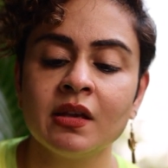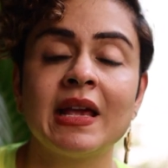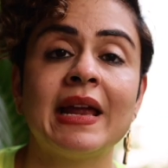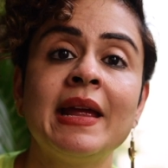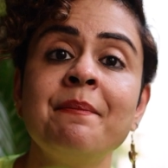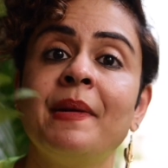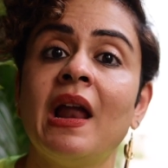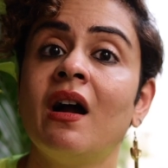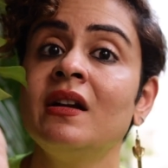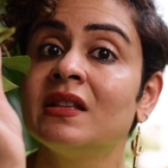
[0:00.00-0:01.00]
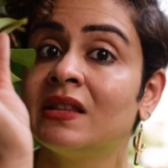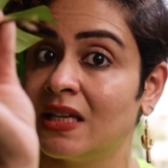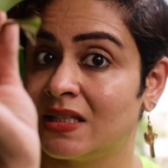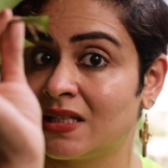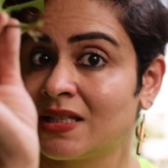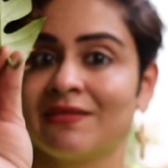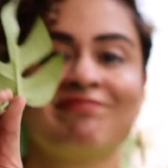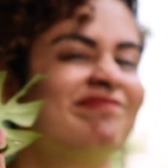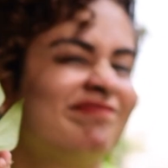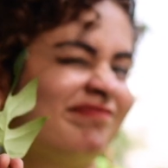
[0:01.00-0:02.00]
can I plant this?
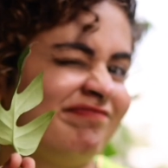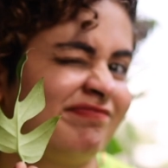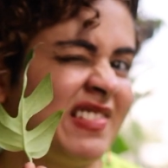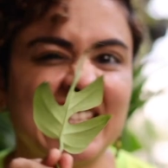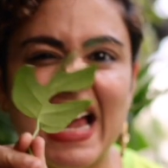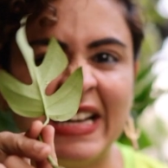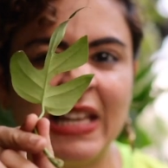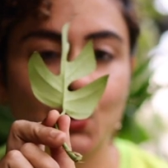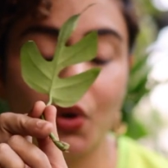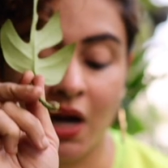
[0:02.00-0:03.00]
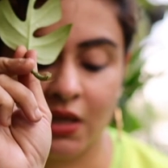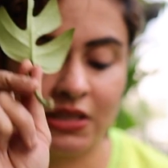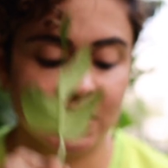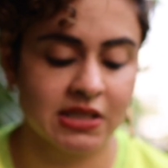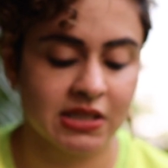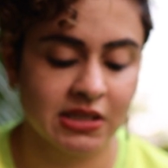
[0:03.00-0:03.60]
Sadly, you can't.